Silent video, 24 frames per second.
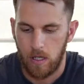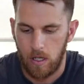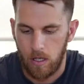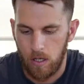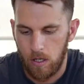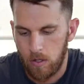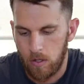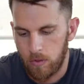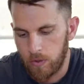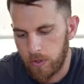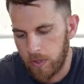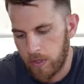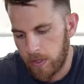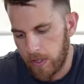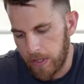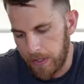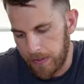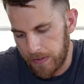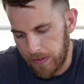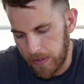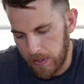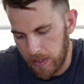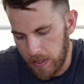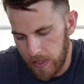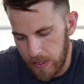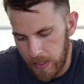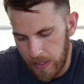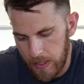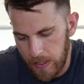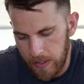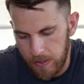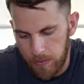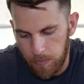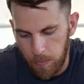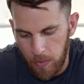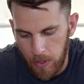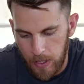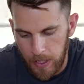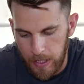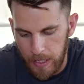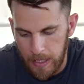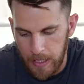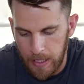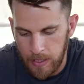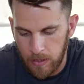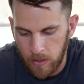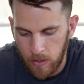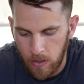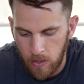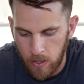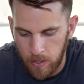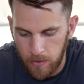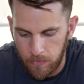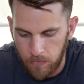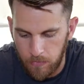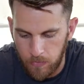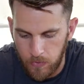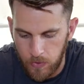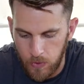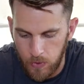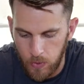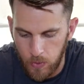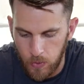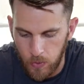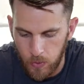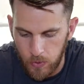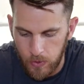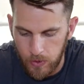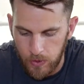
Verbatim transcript: Oh, nice. It is my inline fuse.